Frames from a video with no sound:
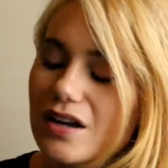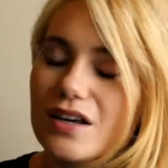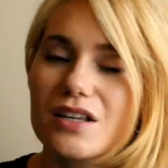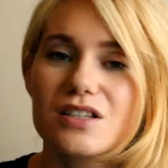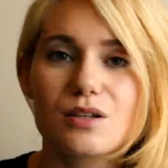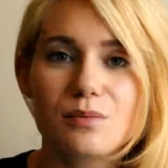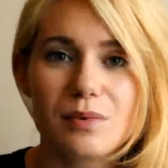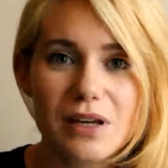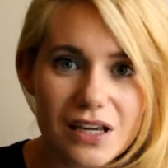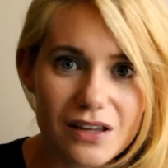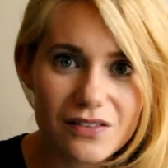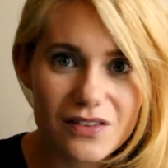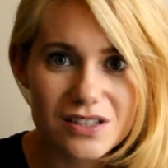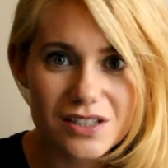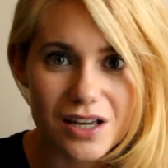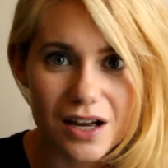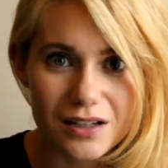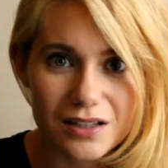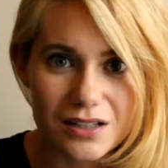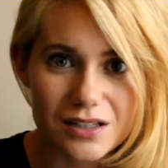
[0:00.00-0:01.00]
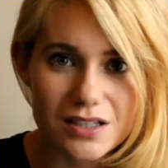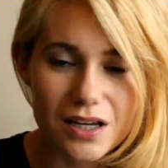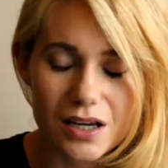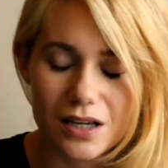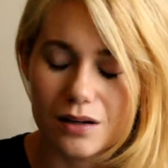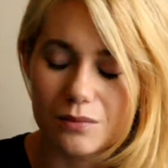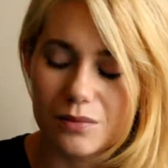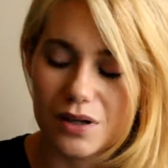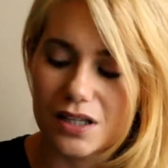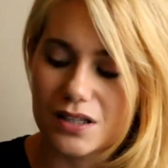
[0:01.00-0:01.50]
So being in this hard
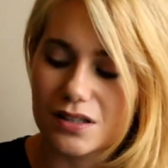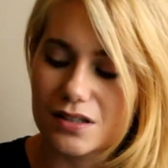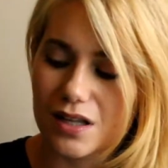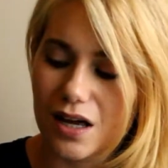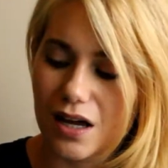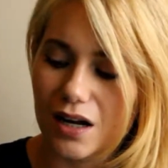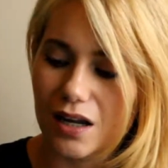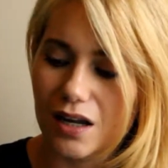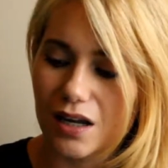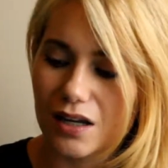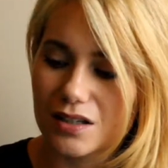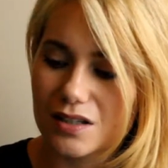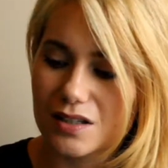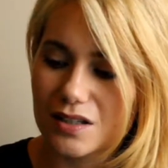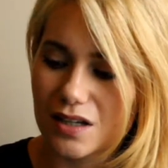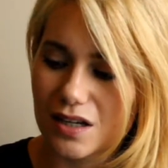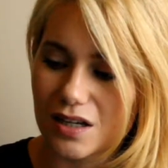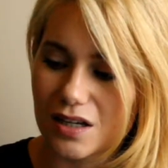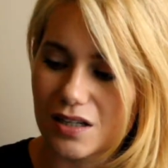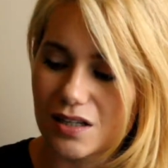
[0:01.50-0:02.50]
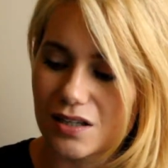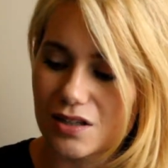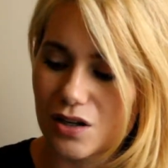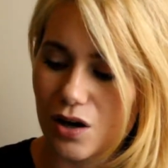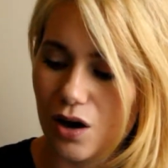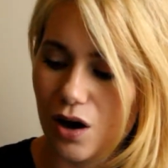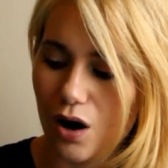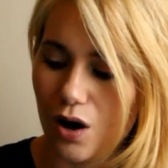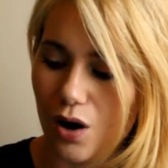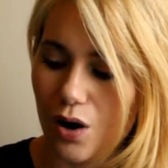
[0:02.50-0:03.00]
container means that it is
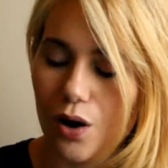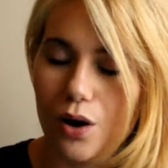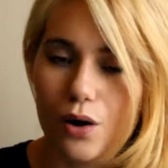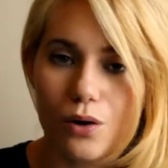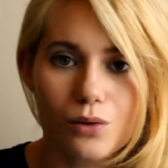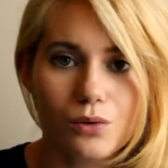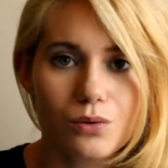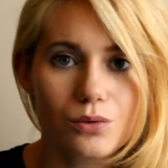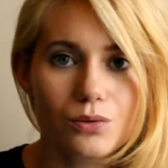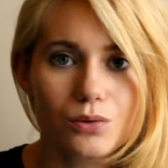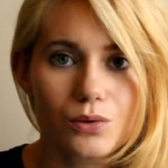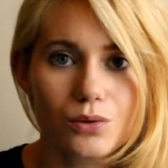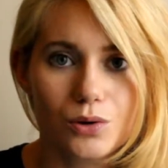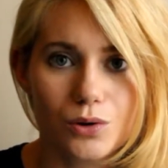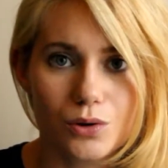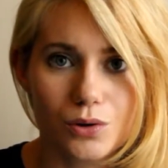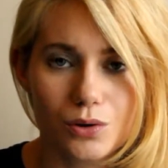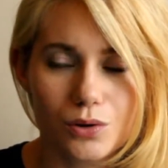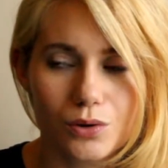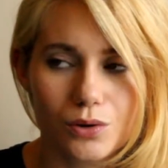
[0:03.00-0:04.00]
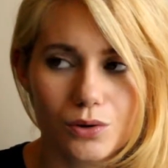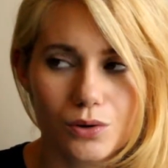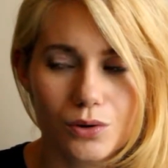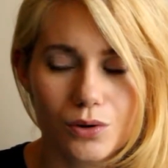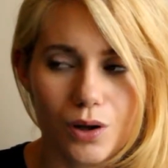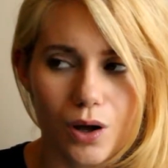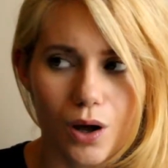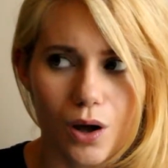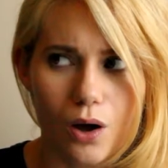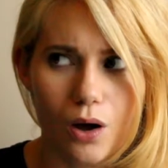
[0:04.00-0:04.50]
a whole
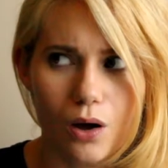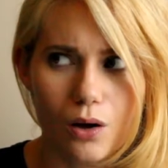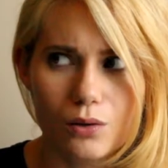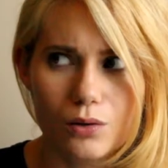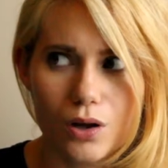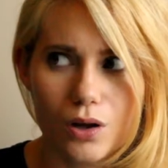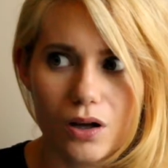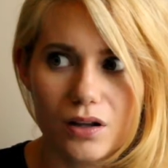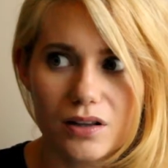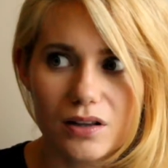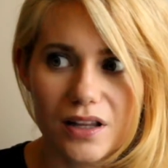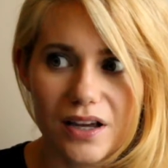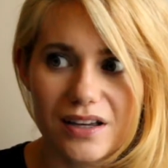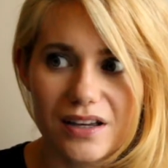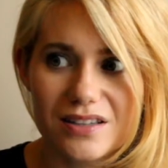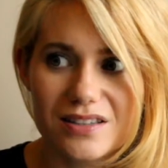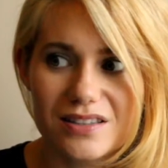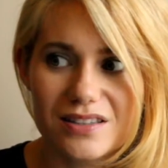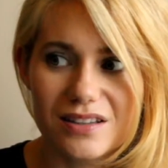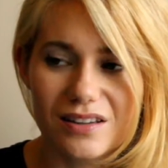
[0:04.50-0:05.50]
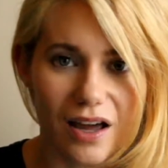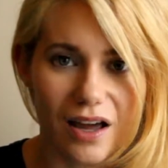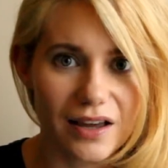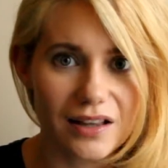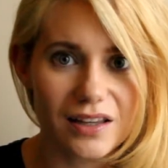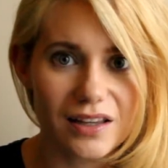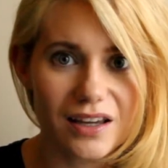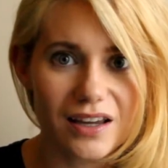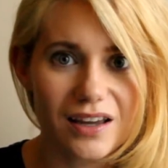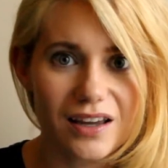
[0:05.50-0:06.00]
lot less
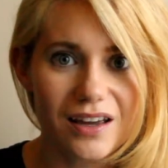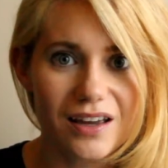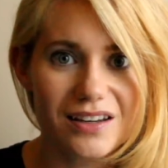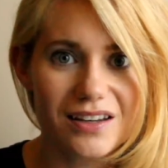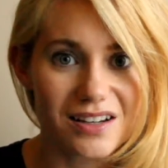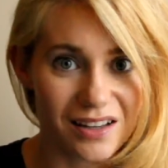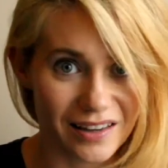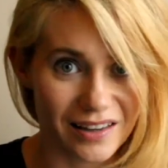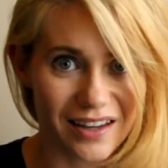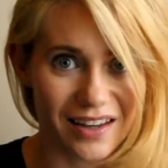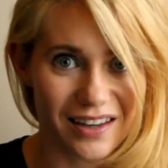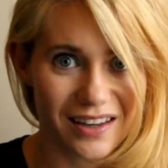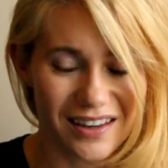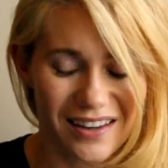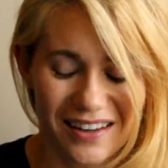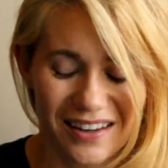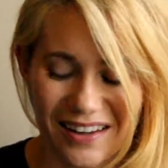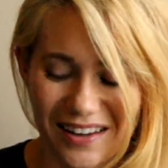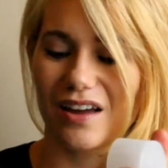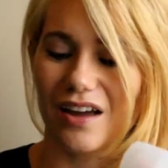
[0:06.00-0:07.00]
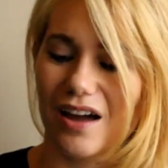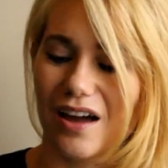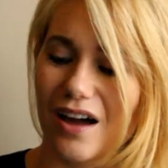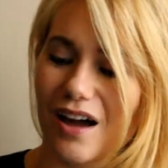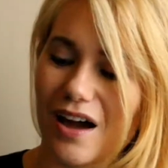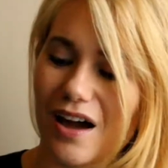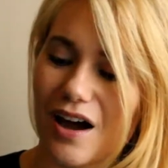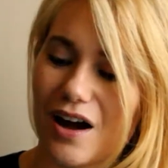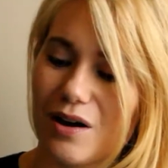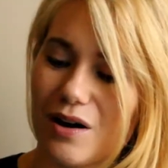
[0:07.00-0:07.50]
likely to leak.
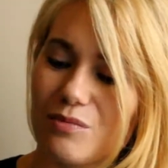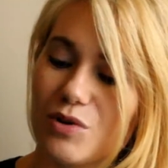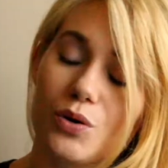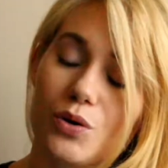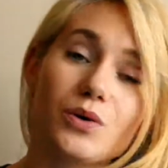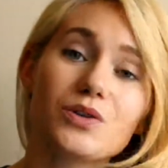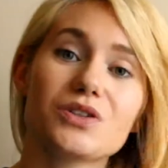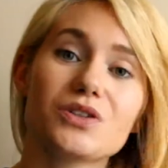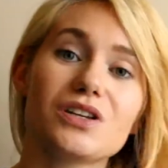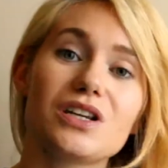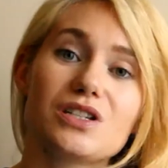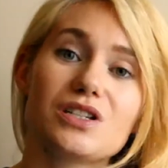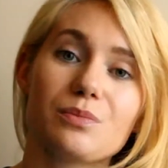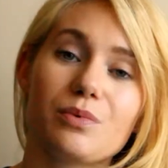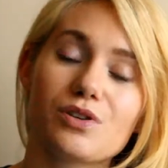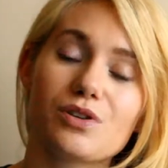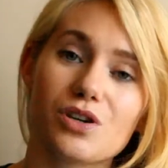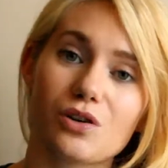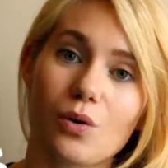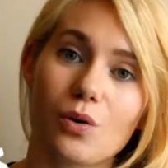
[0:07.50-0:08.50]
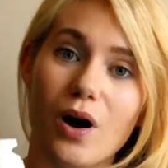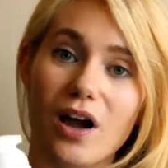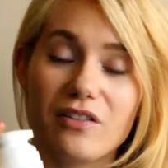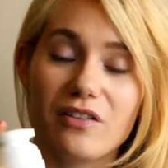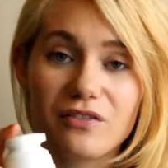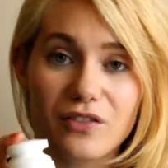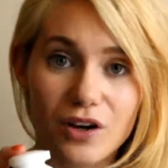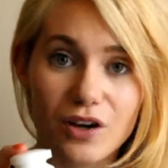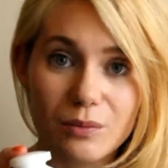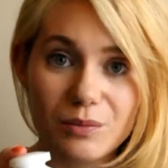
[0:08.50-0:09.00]
You also need to push it
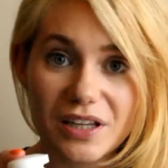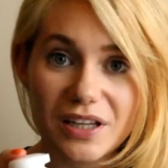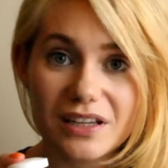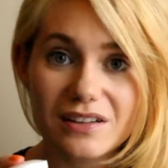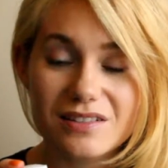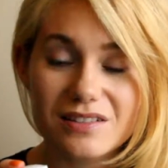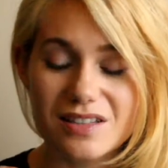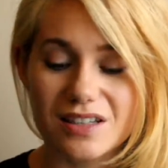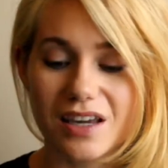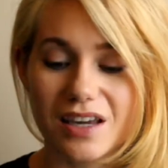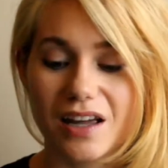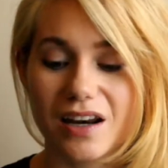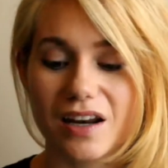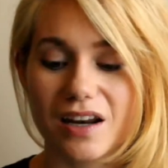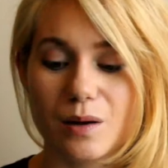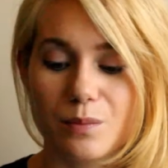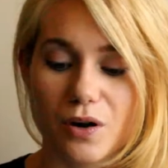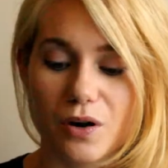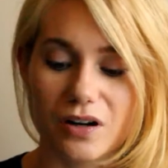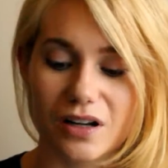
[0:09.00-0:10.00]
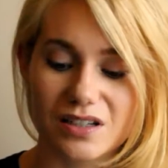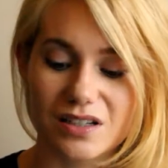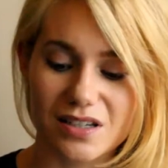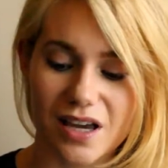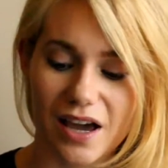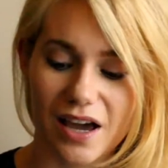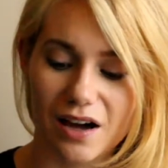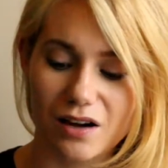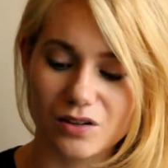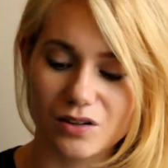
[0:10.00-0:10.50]
quite firmly to get any
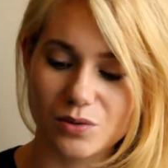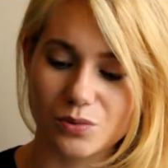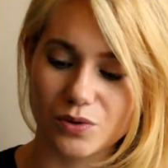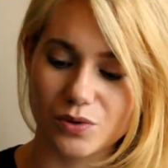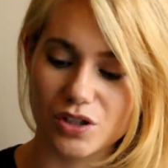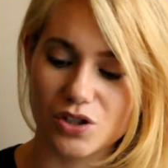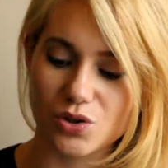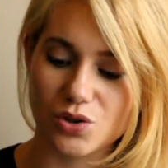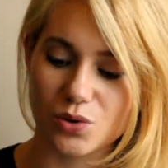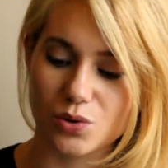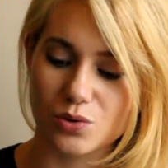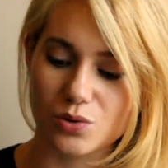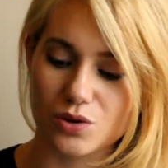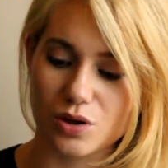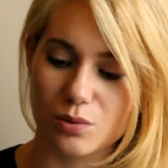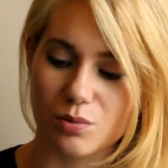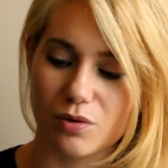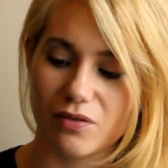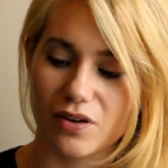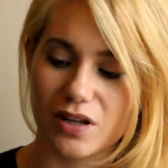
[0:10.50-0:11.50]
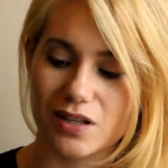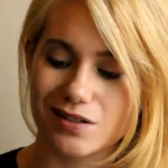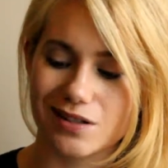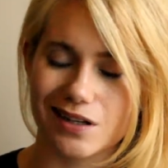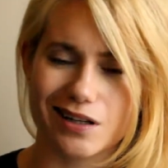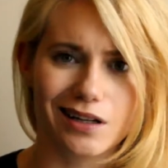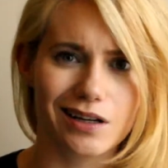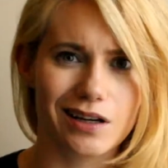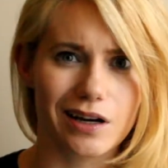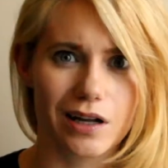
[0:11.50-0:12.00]
product out, which also prevents
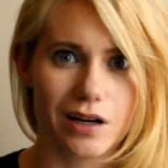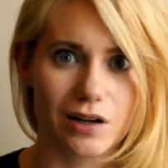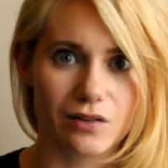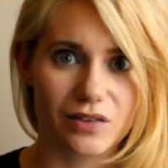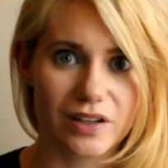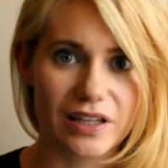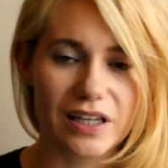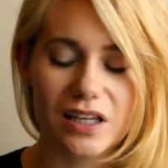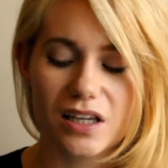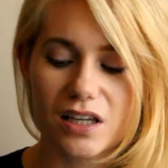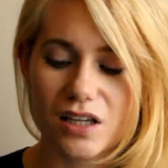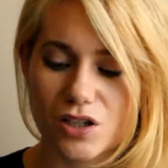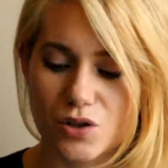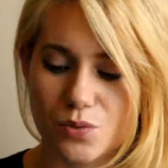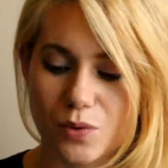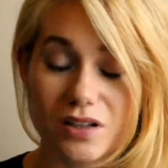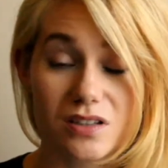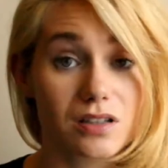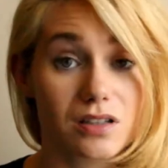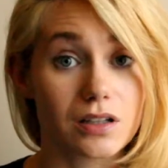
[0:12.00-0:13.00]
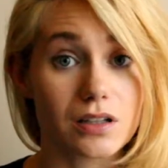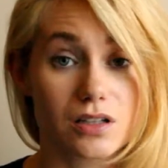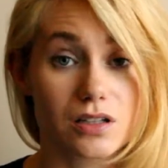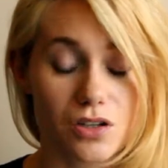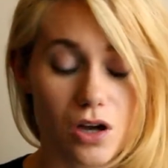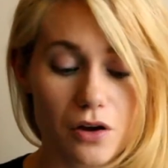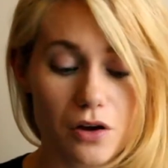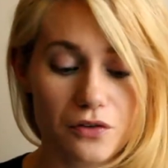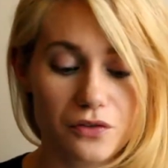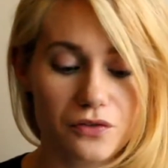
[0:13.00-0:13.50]
any kind of leakage once the lid is
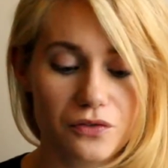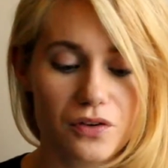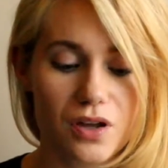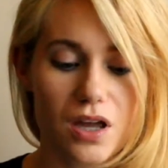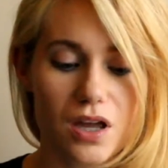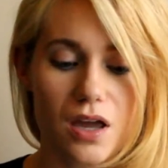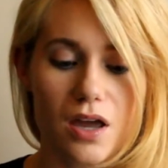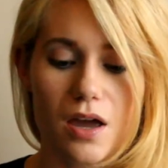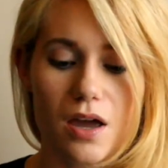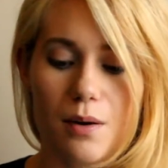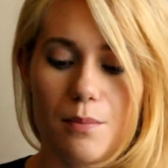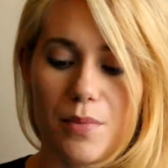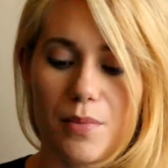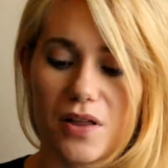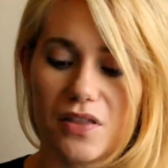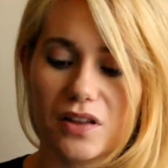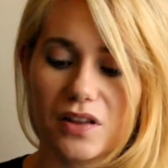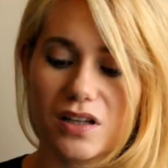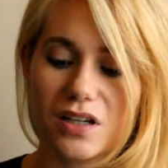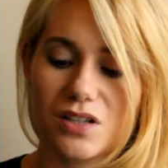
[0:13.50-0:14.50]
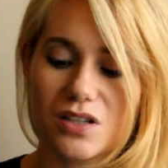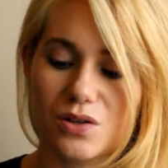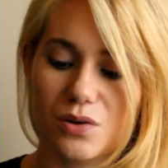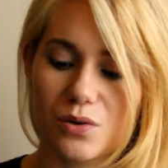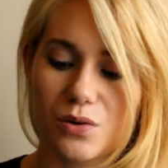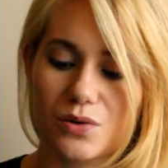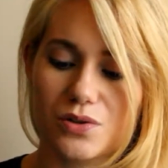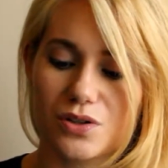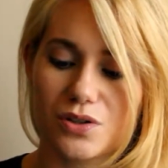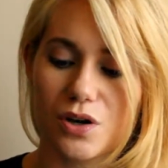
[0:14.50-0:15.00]
off, but the lid is
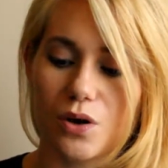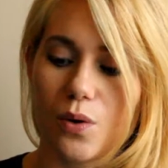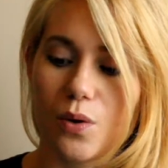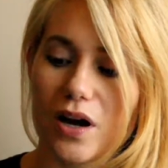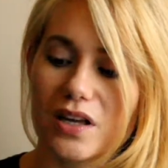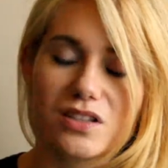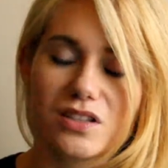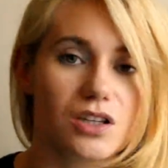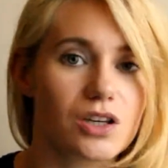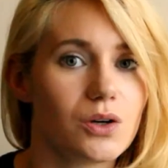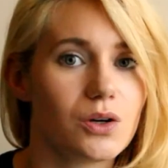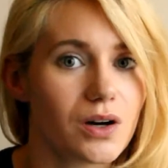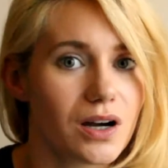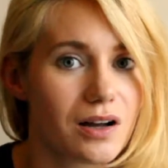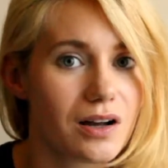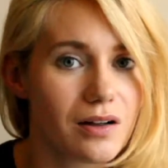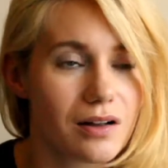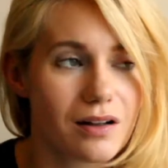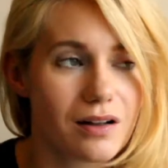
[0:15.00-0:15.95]
also quite secure.